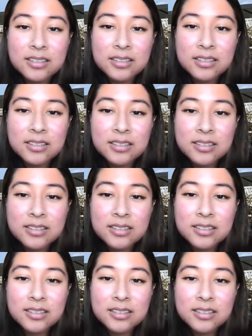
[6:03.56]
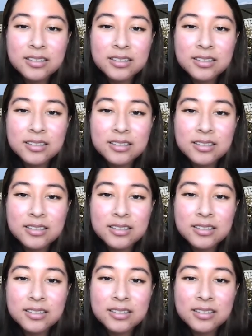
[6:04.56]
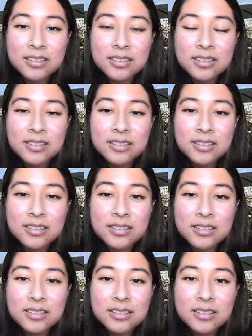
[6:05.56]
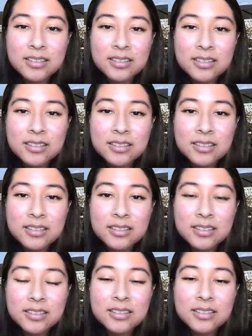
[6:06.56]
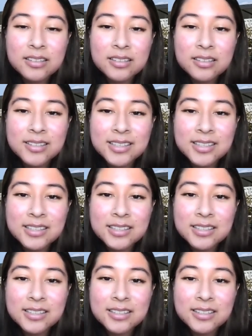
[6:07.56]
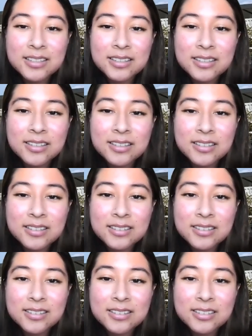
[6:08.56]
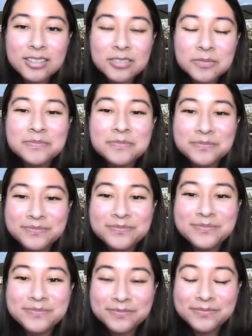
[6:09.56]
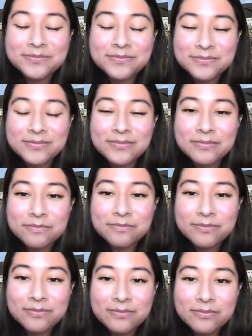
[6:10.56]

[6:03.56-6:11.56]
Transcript: (silent)